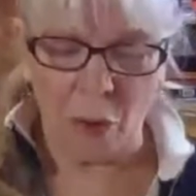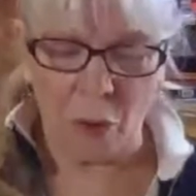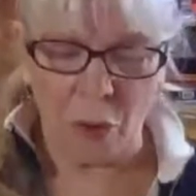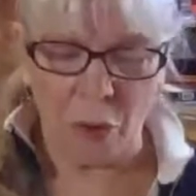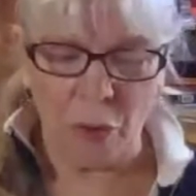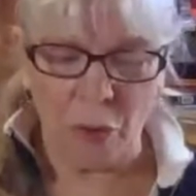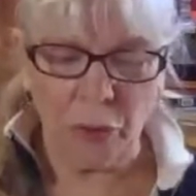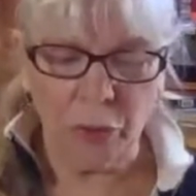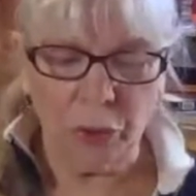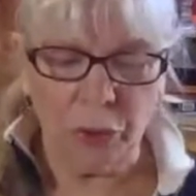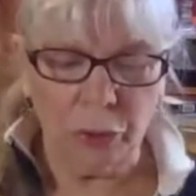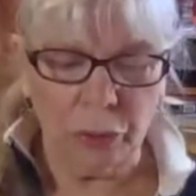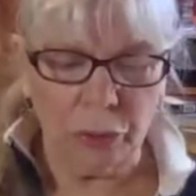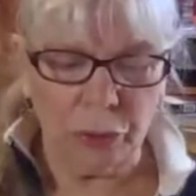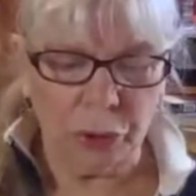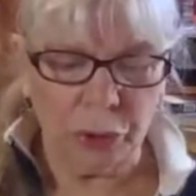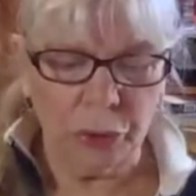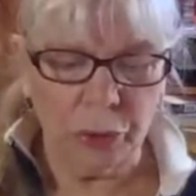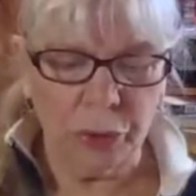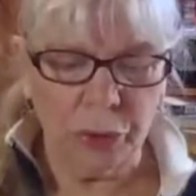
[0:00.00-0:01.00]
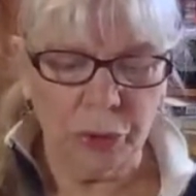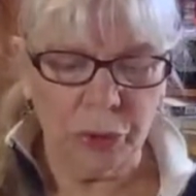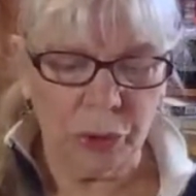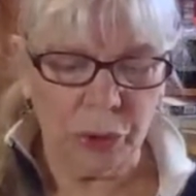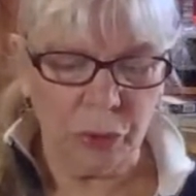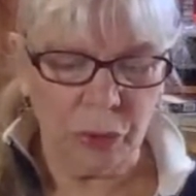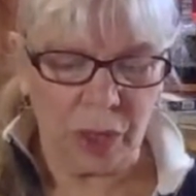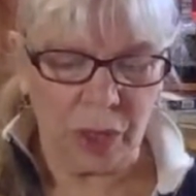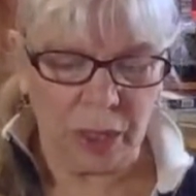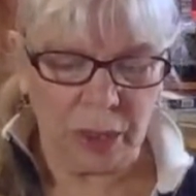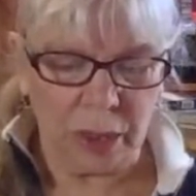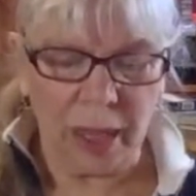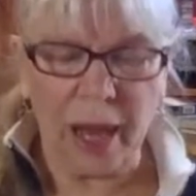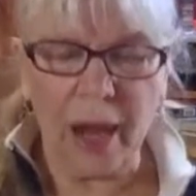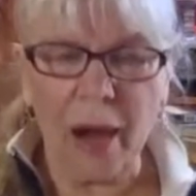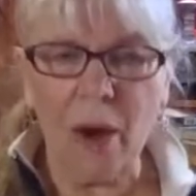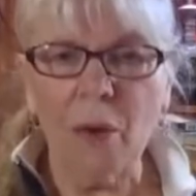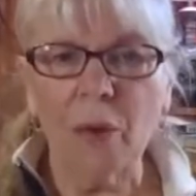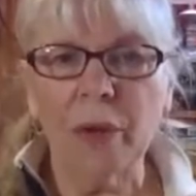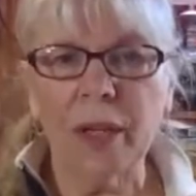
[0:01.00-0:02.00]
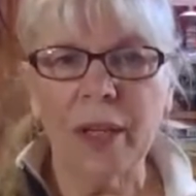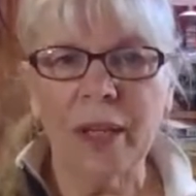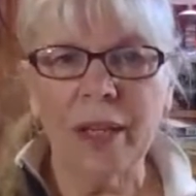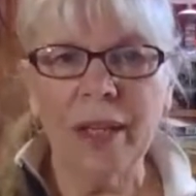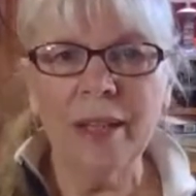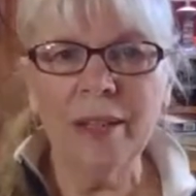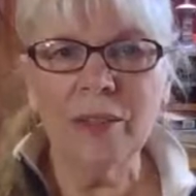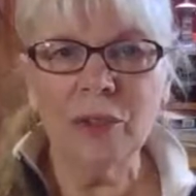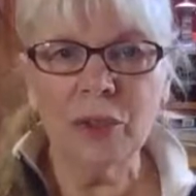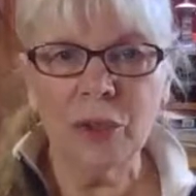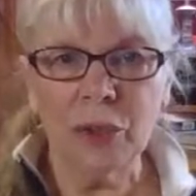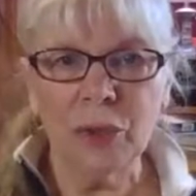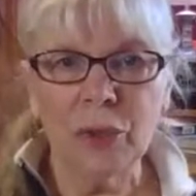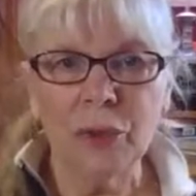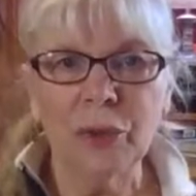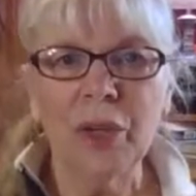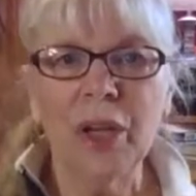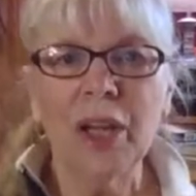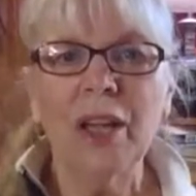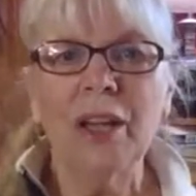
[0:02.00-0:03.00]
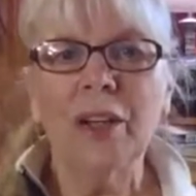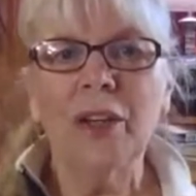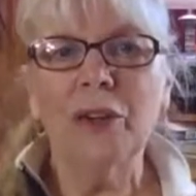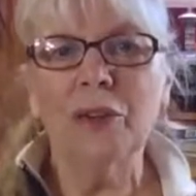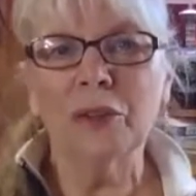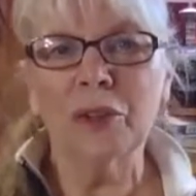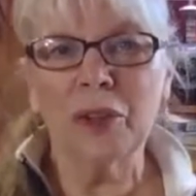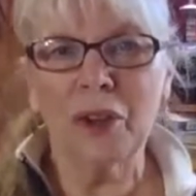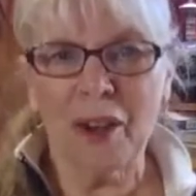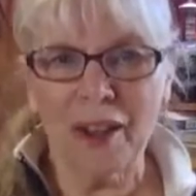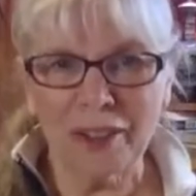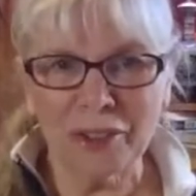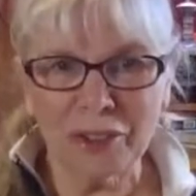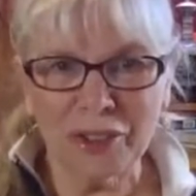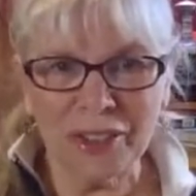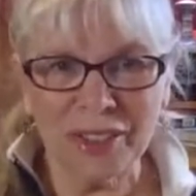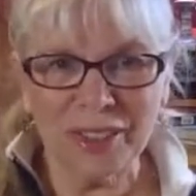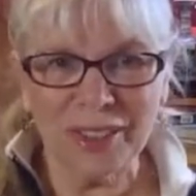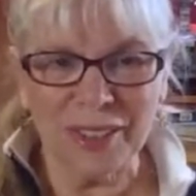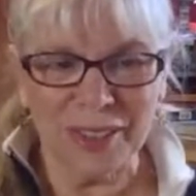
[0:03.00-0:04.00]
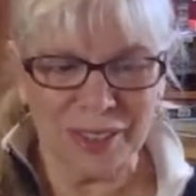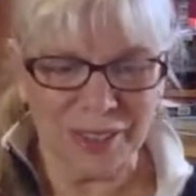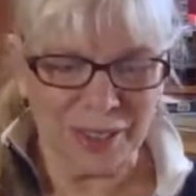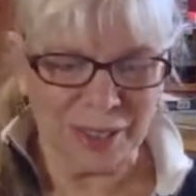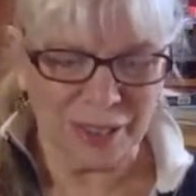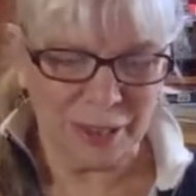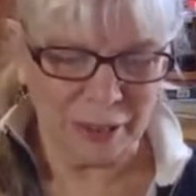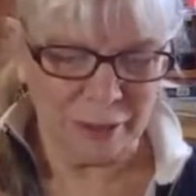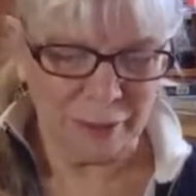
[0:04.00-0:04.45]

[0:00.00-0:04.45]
all you choose to allow into your consciousness.